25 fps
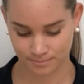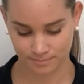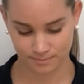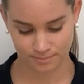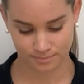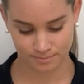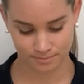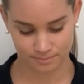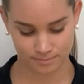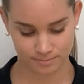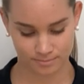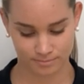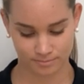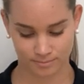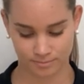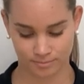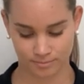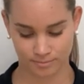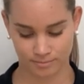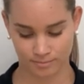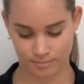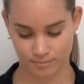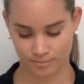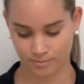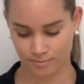
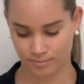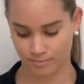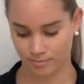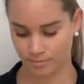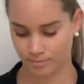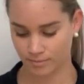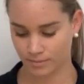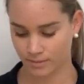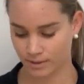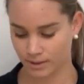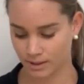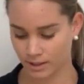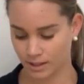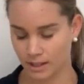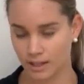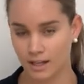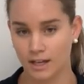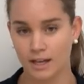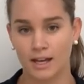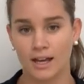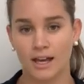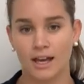(no one is talking)